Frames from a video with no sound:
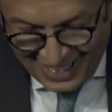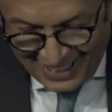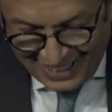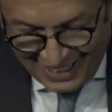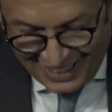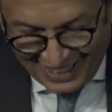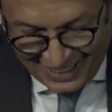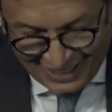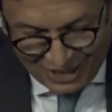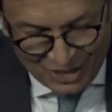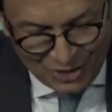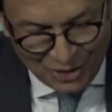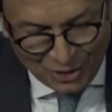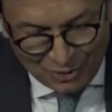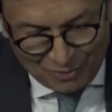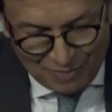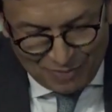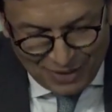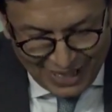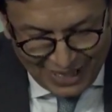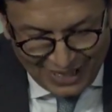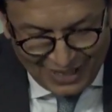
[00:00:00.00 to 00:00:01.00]
It is not
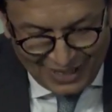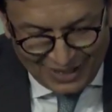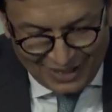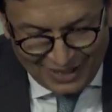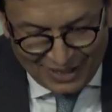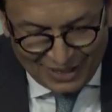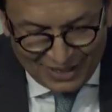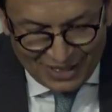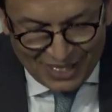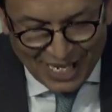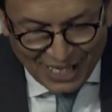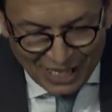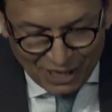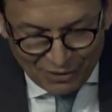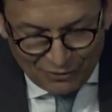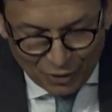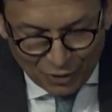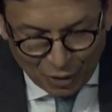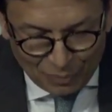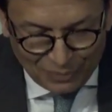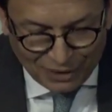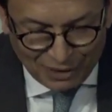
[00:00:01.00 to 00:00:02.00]
being
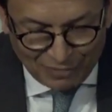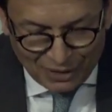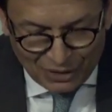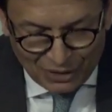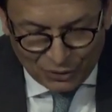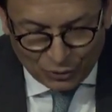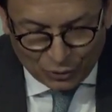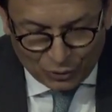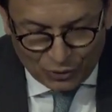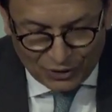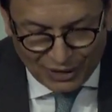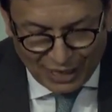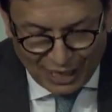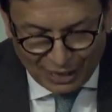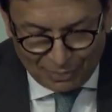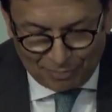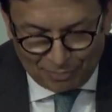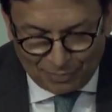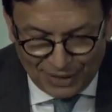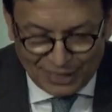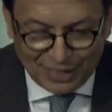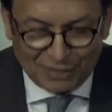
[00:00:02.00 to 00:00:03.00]
naive optimist or
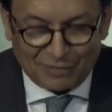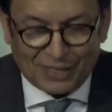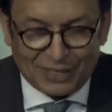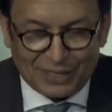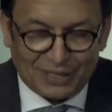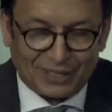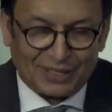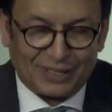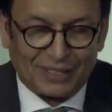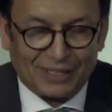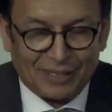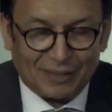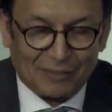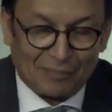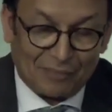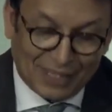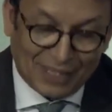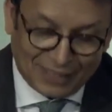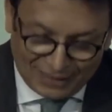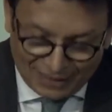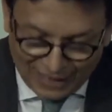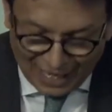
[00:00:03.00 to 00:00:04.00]
sad pessimist,
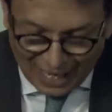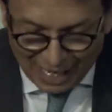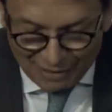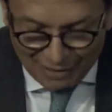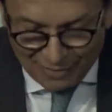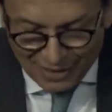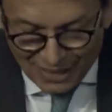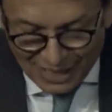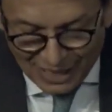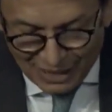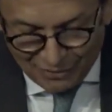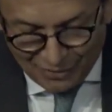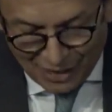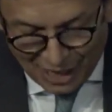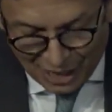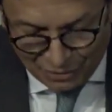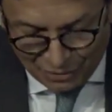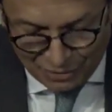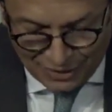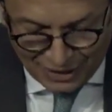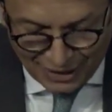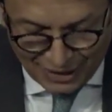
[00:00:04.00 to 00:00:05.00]
but I believe,
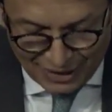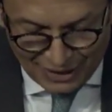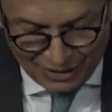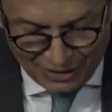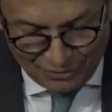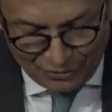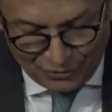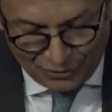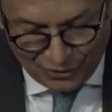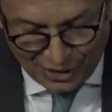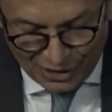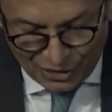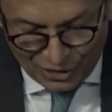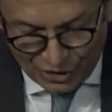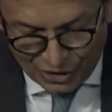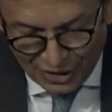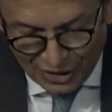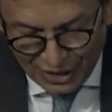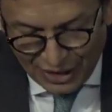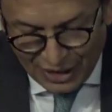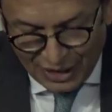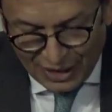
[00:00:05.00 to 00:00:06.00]
as we said in French,
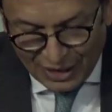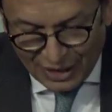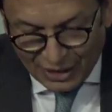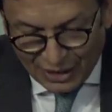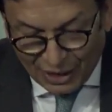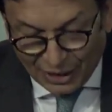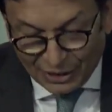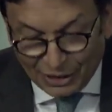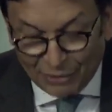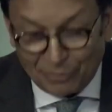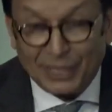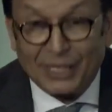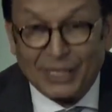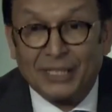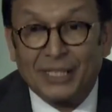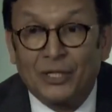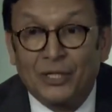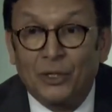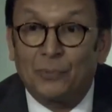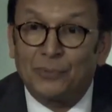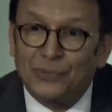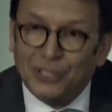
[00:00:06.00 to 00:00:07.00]
rather being
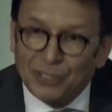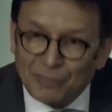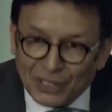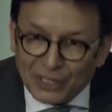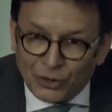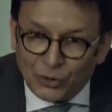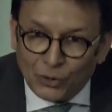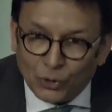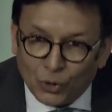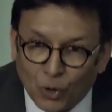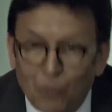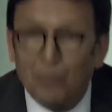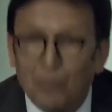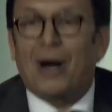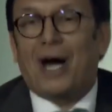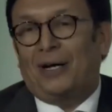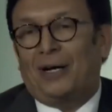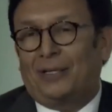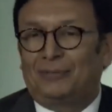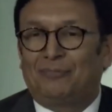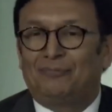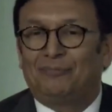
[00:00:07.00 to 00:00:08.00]
an optimiste de combat,
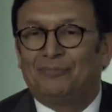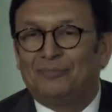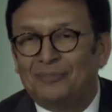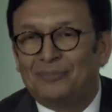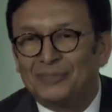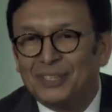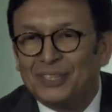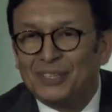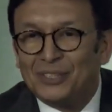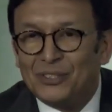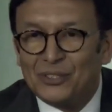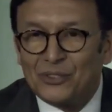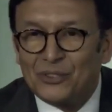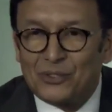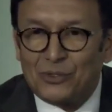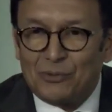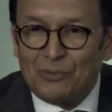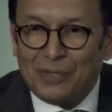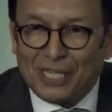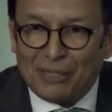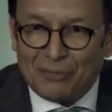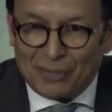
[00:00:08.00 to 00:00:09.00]
to
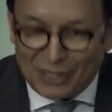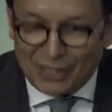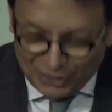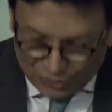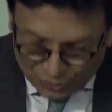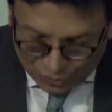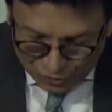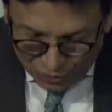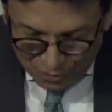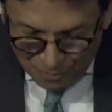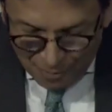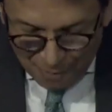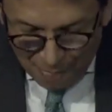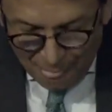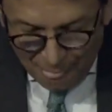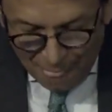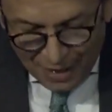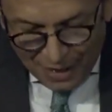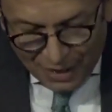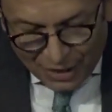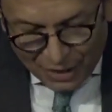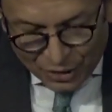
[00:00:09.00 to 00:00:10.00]
be able to
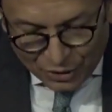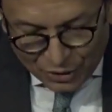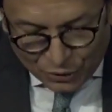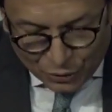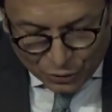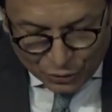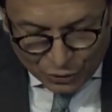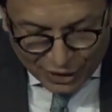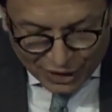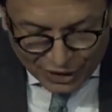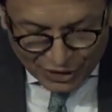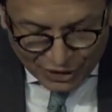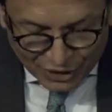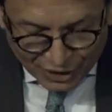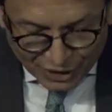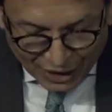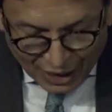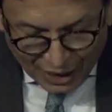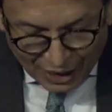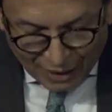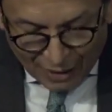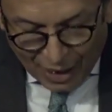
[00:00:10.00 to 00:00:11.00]
reach
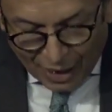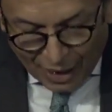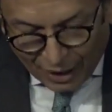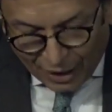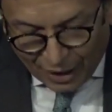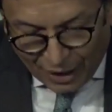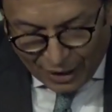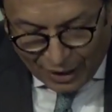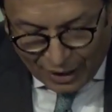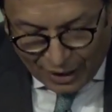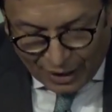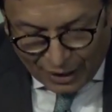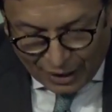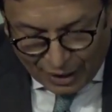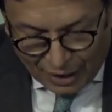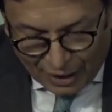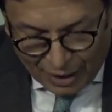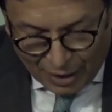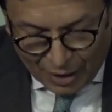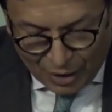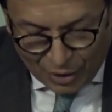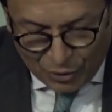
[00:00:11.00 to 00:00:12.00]

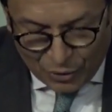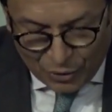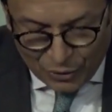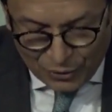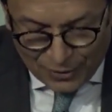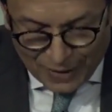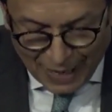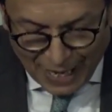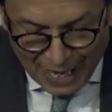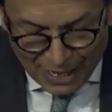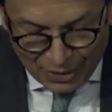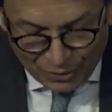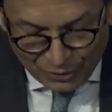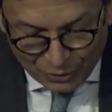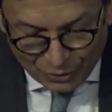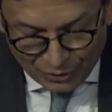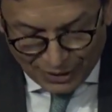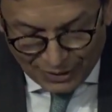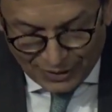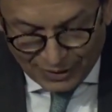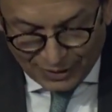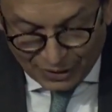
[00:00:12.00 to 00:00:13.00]
a good end to
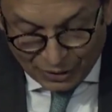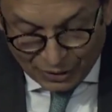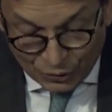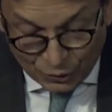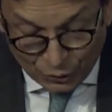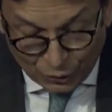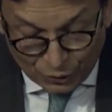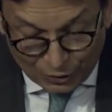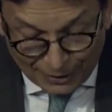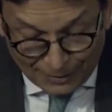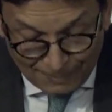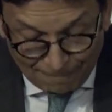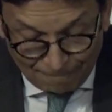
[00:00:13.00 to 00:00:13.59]
this story.